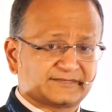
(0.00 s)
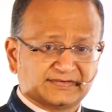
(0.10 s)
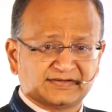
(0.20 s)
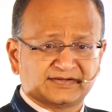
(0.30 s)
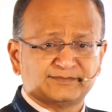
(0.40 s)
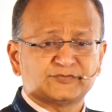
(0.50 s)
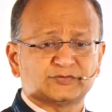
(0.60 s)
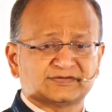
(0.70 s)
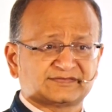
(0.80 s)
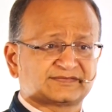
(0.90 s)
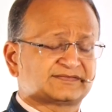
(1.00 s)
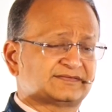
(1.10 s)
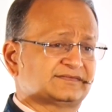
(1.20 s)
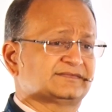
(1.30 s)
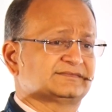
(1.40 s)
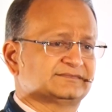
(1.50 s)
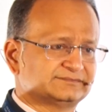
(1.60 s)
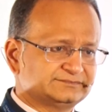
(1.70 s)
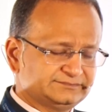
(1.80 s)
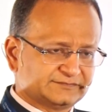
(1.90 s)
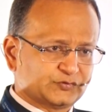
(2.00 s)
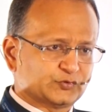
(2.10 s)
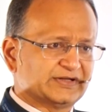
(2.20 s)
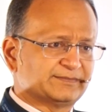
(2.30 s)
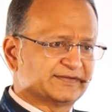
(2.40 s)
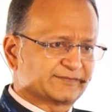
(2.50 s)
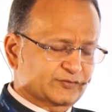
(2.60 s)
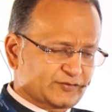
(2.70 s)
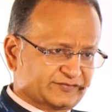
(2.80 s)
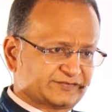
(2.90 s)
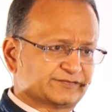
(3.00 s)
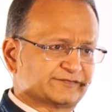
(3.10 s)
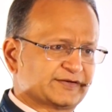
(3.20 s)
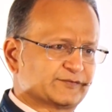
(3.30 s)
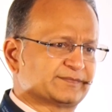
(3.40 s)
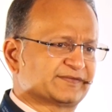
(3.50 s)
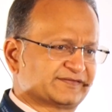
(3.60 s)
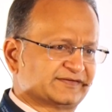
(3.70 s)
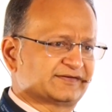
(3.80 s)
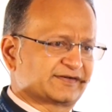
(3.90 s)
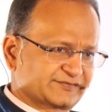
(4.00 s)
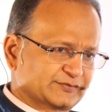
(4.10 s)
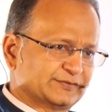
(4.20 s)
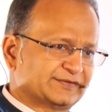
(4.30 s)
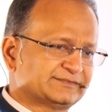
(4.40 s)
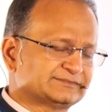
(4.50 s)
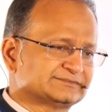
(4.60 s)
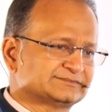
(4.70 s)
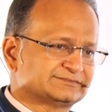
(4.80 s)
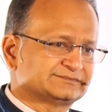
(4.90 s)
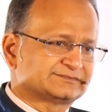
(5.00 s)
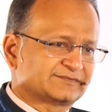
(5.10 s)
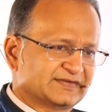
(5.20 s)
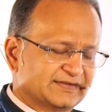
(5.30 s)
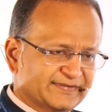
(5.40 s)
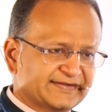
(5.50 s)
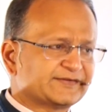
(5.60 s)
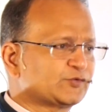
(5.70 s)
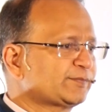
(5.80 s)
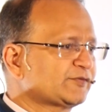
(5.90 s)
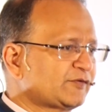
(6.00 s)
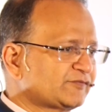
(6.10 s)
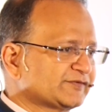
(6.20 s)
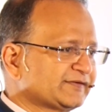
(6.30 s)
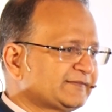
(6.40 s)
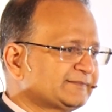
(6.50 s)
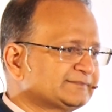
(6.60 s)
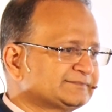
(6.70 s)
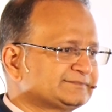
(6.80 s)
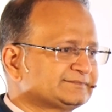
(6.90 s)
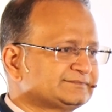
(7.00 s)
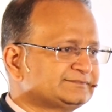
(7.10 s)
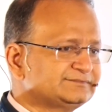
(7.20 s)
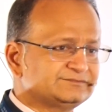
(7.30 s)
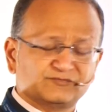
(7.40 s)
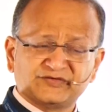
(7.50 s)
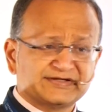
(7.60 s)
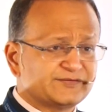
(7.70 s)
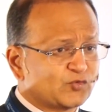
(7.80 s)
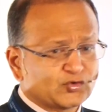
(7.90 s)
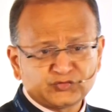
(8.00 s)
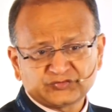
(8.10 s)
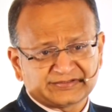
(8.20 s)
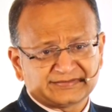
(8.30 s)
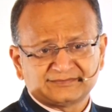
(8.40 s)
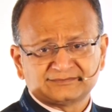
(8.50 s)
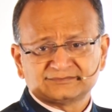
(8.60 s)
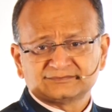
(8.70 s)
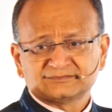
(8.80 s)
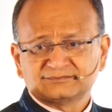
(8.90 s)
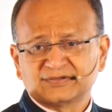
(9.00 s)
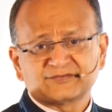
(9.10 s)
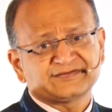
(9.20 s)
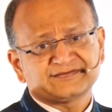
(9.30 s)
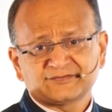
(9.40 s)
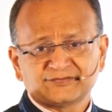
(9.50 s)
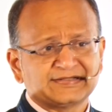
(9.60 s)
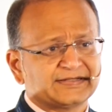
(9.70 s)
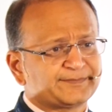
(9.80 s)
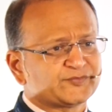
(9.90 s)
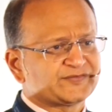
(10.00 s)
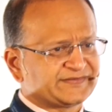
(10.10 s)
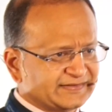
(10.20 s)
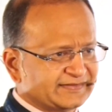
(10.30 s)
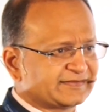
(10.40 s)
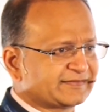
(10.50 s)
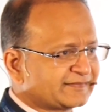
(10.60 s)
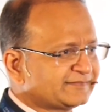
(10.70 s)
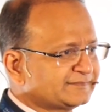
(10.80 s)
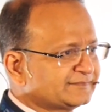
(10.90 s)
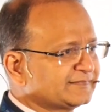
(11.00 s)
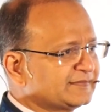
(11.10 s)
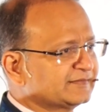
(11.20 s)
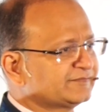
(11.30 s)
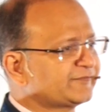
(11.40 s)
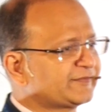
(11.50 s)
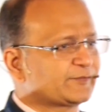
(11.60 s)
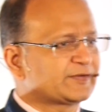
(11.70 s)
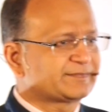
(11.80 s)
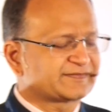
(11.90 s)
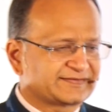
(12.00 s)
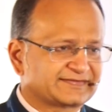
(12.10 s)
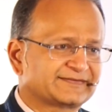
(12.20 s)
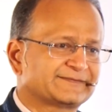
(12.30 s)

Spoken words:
They came to us to help them cross the 51% threshold. They made an open offer. We didn't want to sell, but we said we'll help you facilitate the 51%.